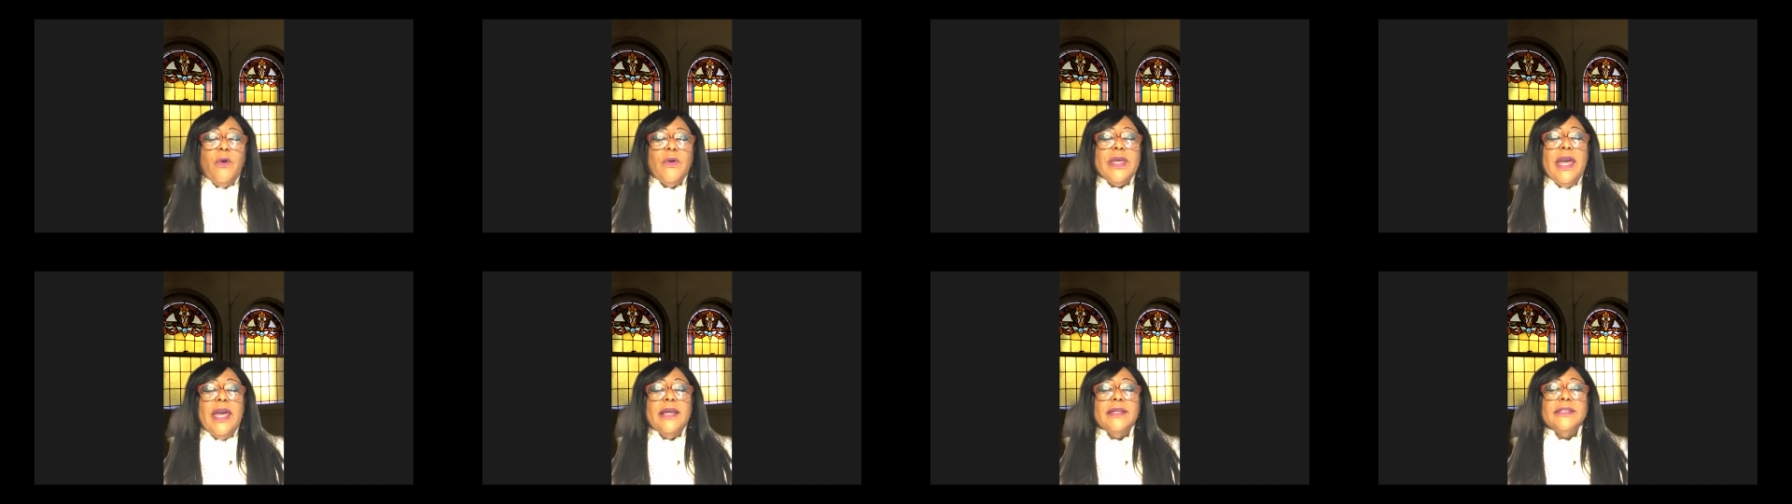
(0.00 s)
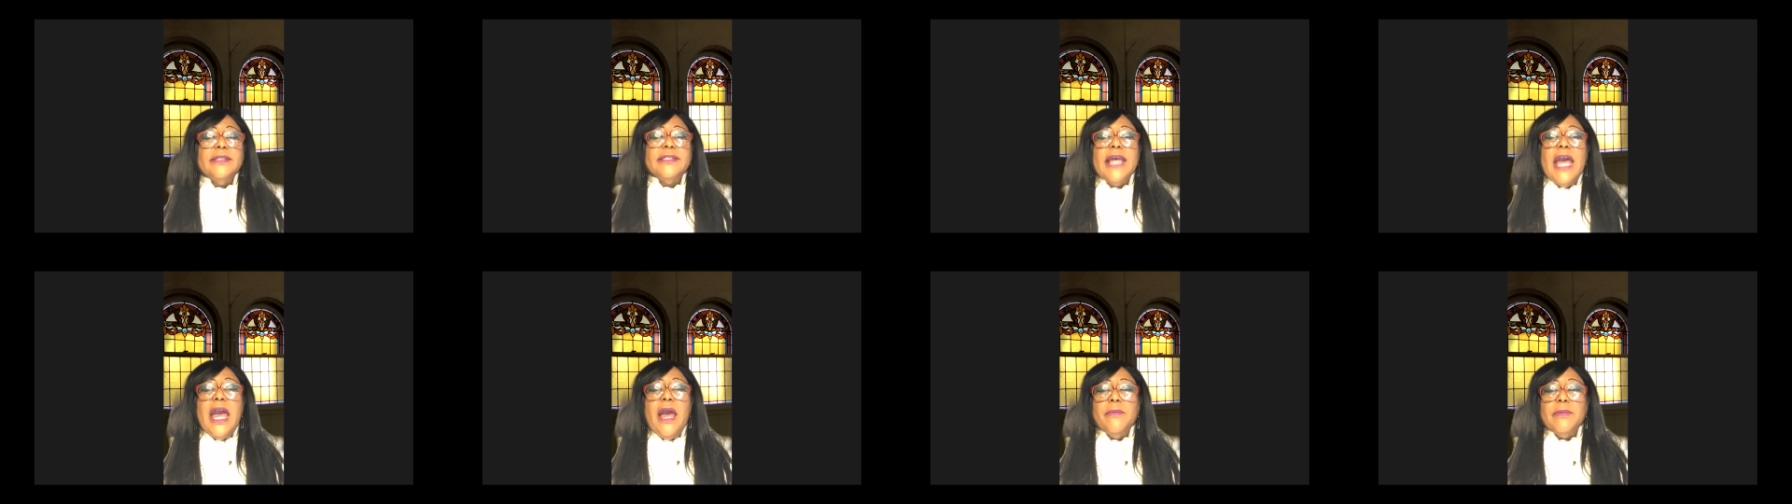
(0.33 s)
Okay,
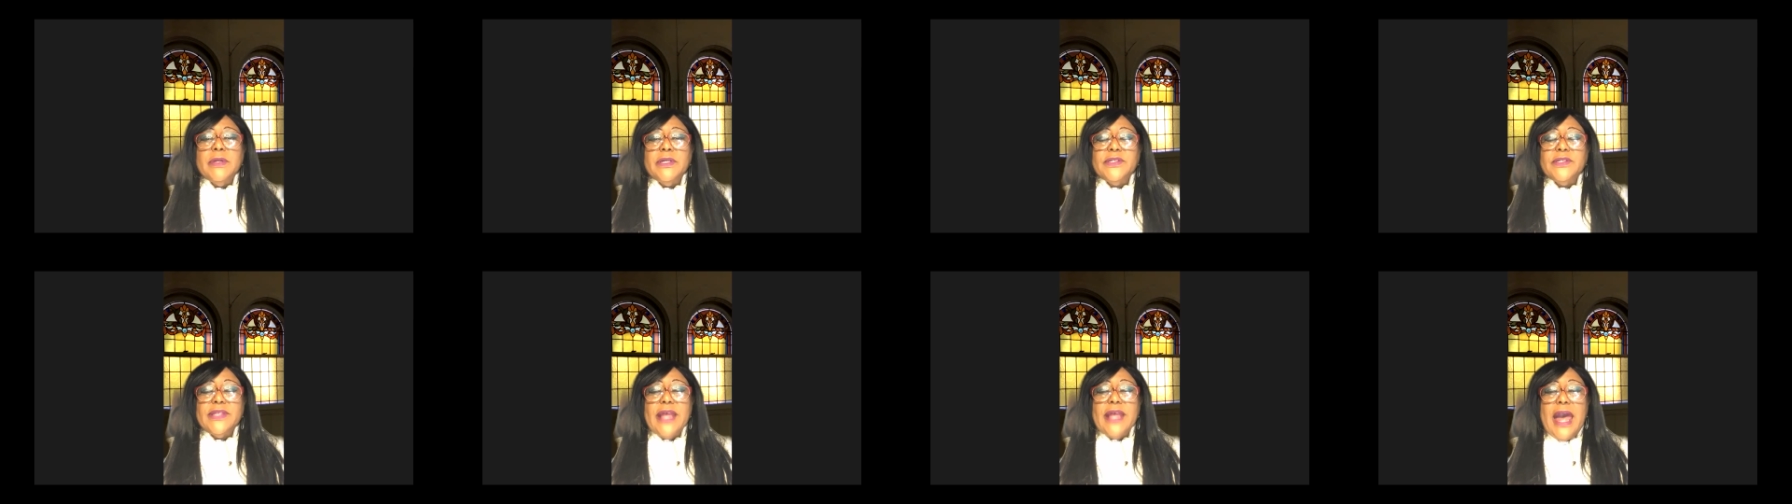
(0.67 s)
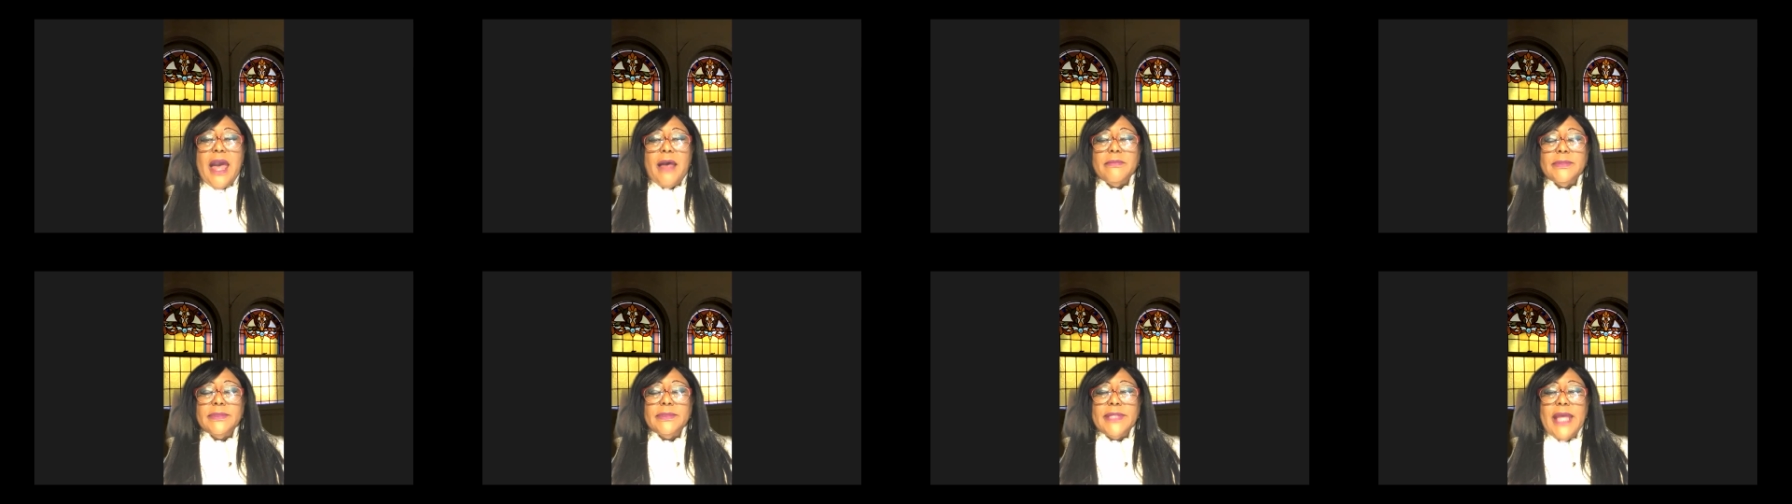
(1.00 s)
time to
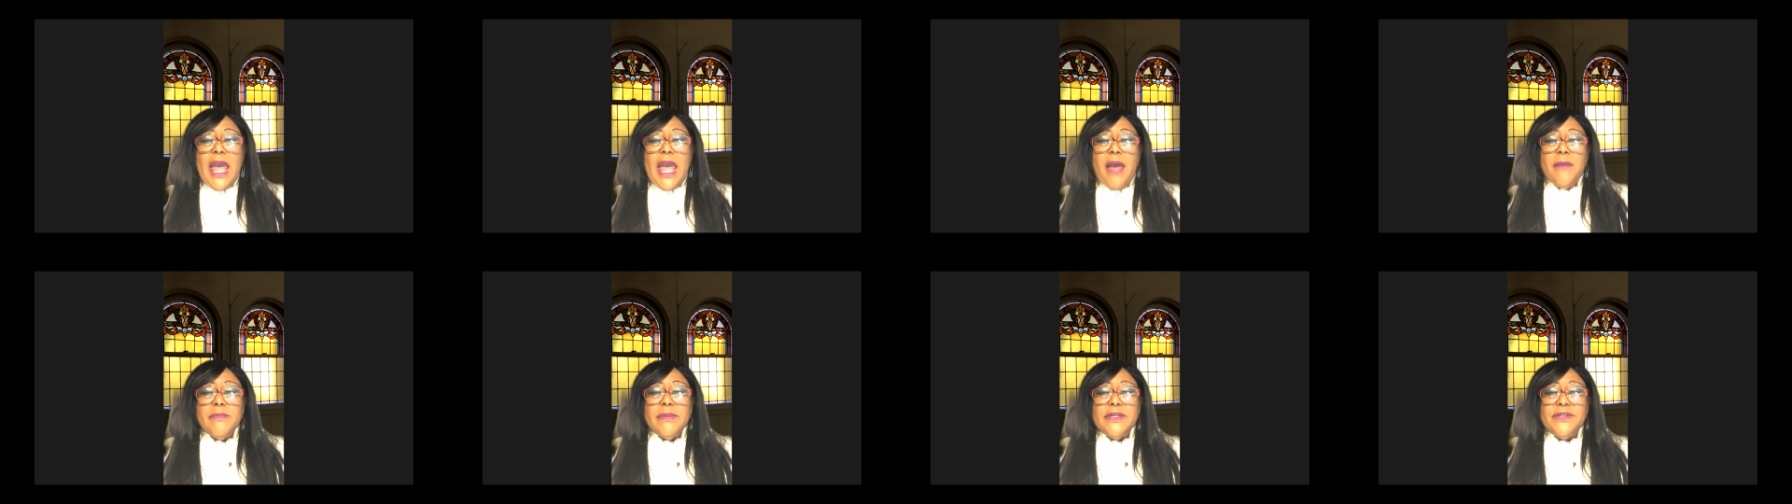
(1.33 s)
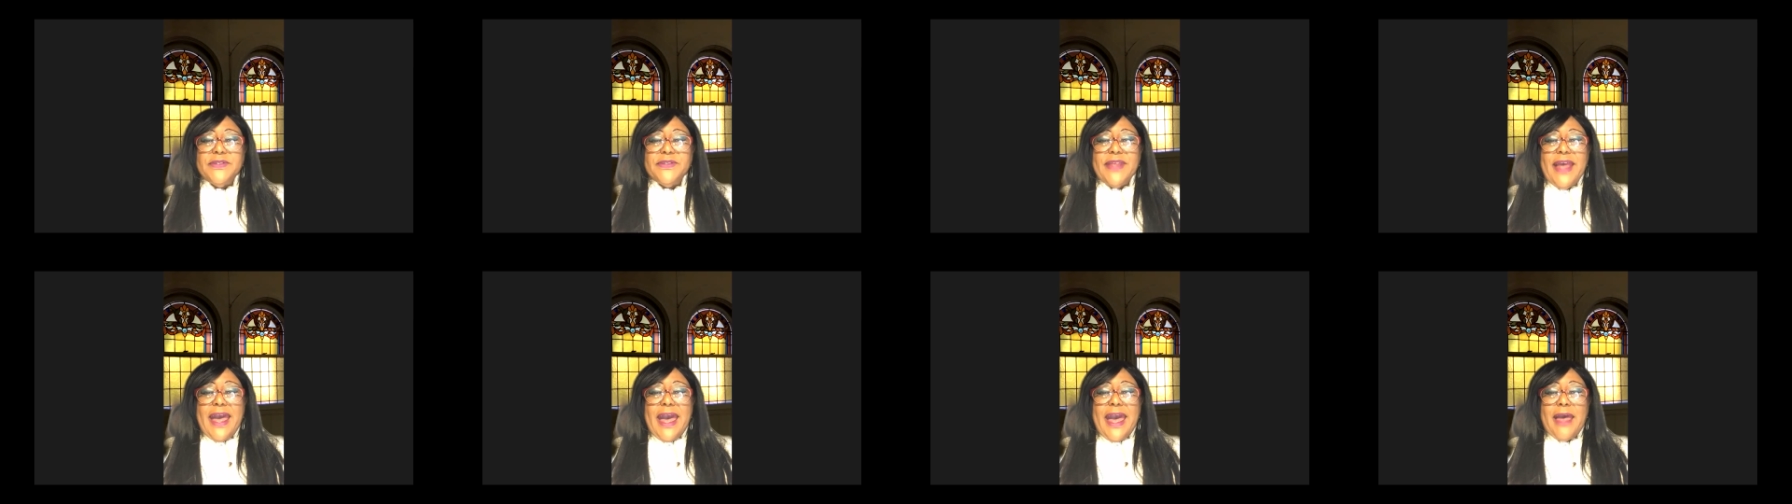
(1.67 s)
stop time to
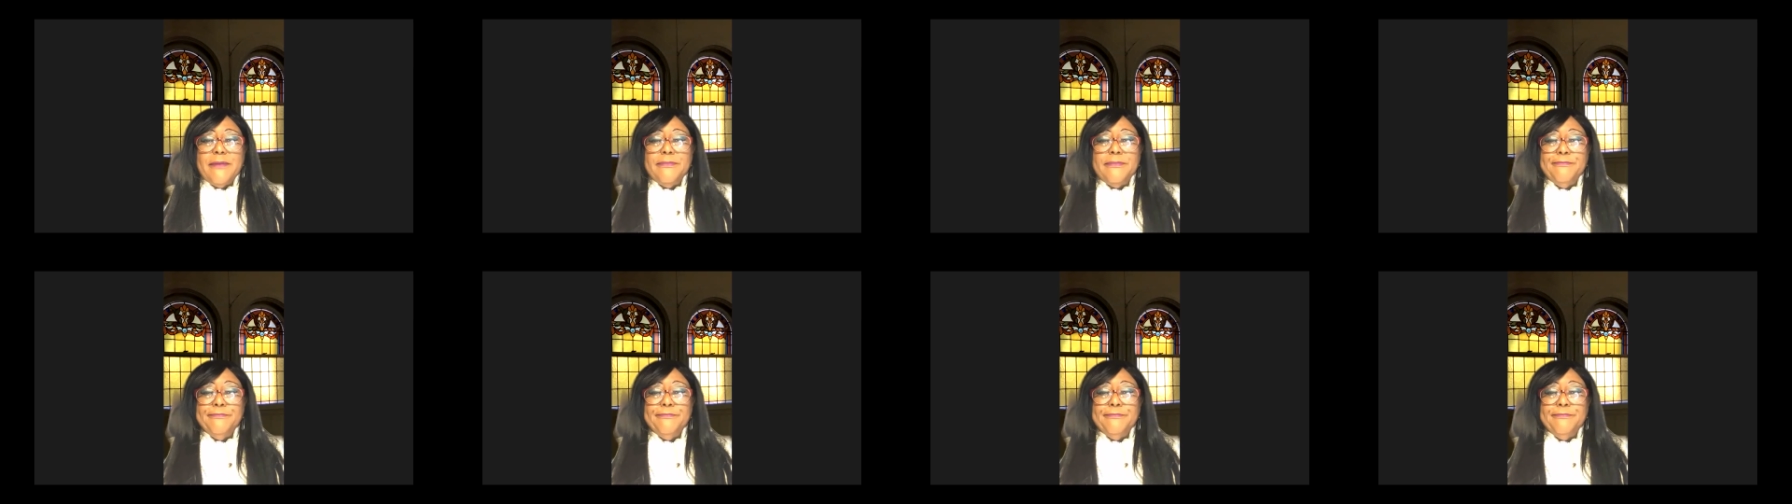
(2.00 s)
stop.